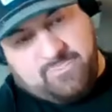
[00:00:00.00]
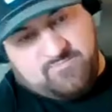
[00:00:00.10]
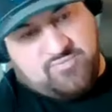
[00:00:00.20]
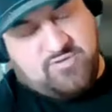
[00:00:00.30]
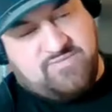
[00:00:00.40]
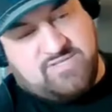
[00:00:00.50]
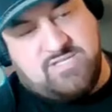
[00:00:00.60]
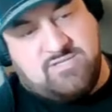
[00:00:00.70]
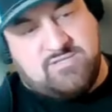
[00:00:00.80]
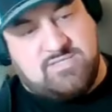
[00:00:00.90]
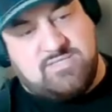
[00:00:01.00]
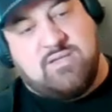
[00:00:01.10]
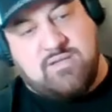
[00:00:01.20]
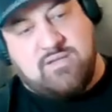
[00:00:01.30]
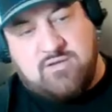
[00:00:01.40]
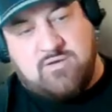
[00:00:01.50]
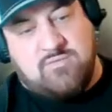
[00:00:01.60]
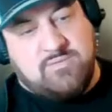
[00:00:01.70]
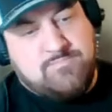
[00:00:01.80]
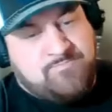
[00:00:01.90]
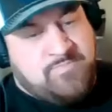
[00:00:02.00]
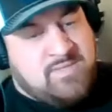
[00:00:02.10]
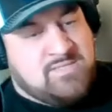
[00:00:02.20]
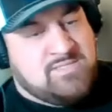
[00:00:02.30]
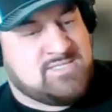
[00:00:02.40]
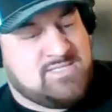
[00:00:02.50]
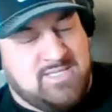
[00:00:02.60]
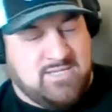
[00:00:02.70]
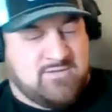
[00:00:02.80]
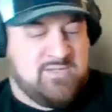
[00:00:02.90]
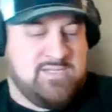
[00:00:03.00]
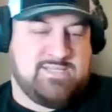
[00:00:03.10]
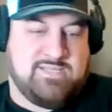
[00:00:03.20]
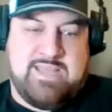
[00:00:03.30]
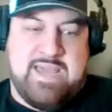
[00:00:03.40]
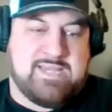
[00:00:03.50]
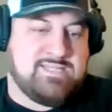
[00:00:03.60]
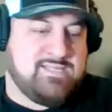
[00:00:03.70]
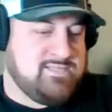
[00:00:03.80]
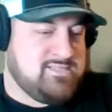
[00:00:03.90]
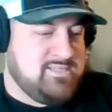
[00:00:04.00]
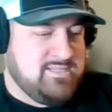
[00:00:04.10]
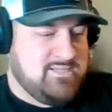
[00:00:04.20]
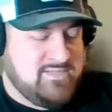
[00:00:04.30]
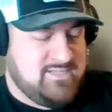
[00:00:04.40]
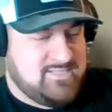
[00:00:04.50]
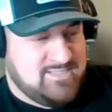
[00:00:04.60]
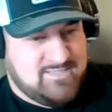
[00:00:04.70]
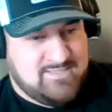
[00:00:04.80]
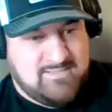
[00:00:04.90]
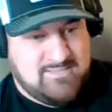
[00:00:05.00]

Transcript: previous years ago. Just the increase in accidents, the increase in